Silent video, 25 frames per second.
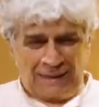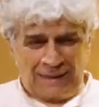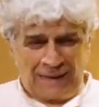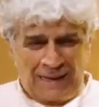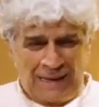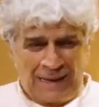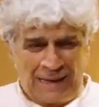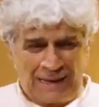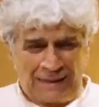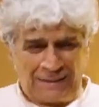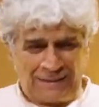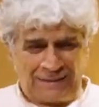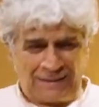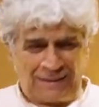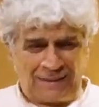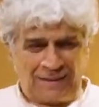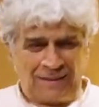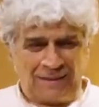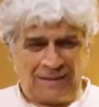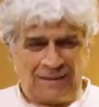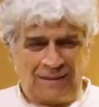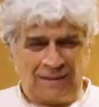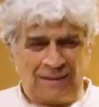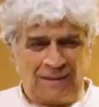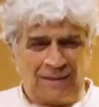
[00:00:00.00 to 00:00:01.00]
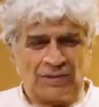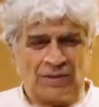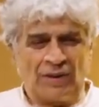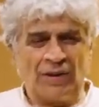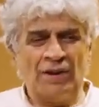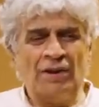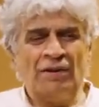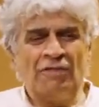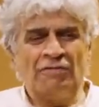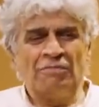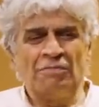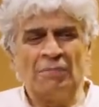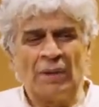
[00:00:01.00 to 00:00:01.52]
And
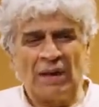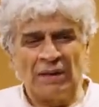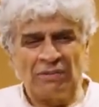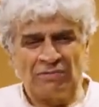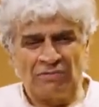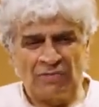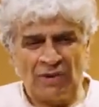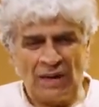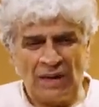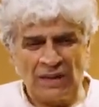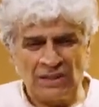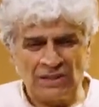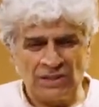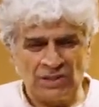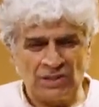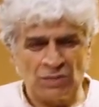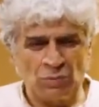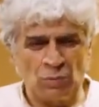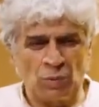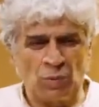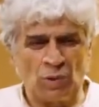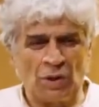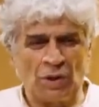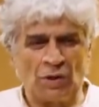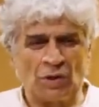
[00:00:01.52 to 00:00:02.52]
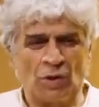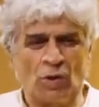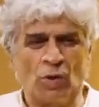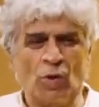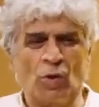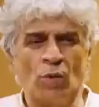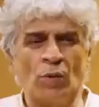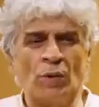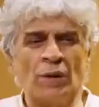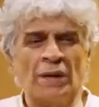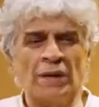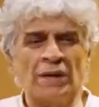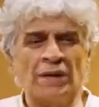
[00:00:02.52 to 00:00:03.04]
three of my friends were
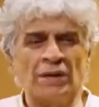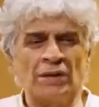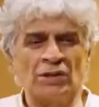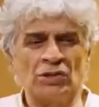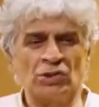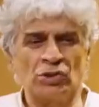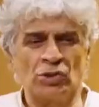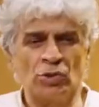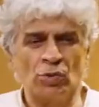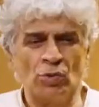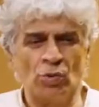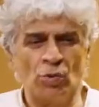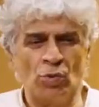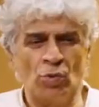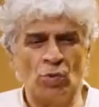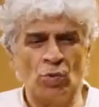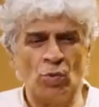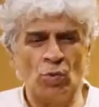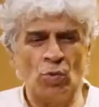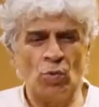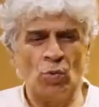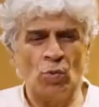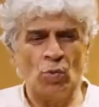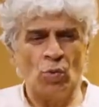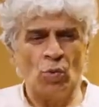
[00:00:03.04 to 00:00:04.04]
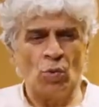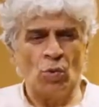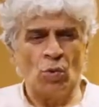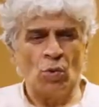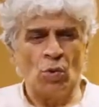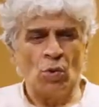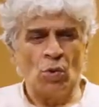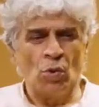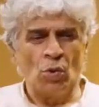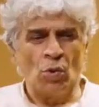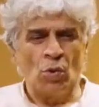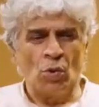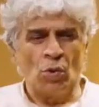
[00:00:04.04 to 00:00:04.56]
going to
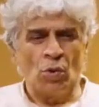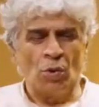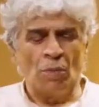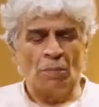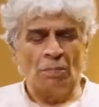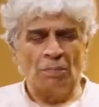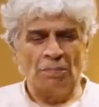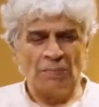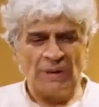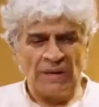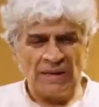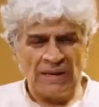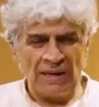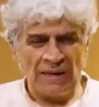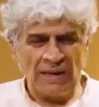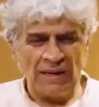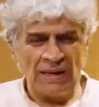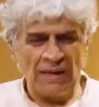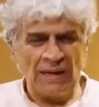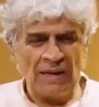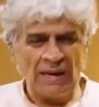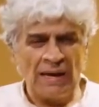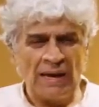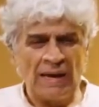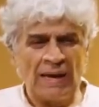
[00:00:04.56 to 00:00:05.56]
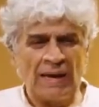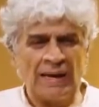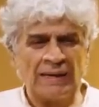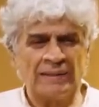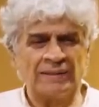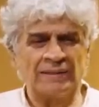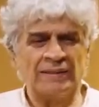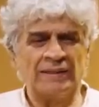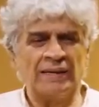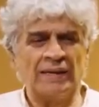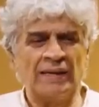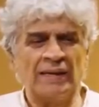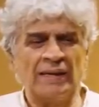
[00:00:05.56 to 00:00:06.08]
be
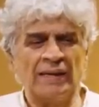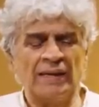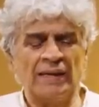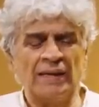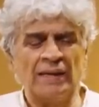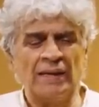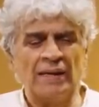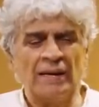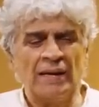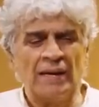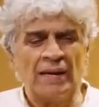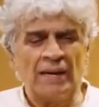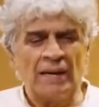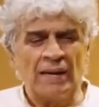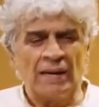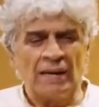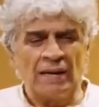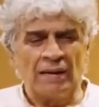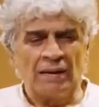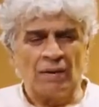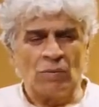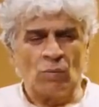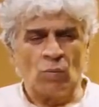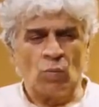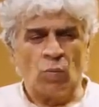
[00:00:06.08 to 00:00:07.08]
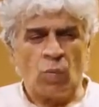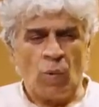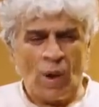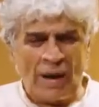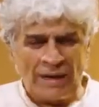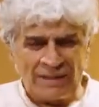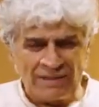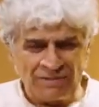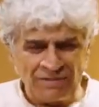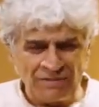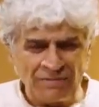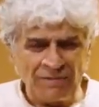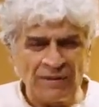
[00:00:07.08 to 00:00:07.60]
at the
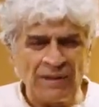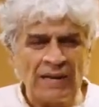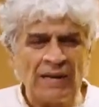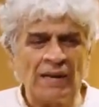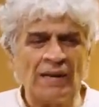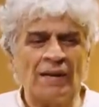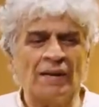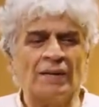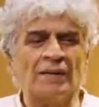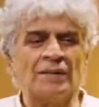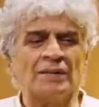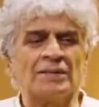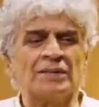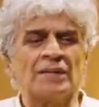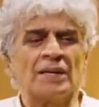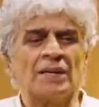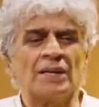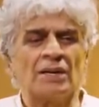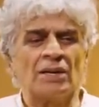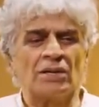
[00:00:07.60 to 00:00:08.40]
Whitefield